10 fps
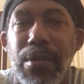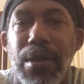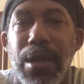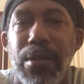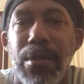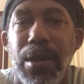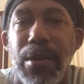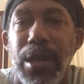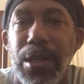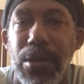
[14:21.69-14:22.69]
that they are
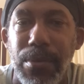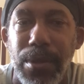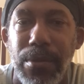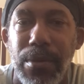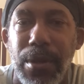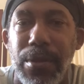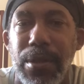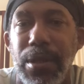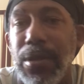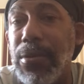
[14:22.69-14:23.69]
not human, and that they do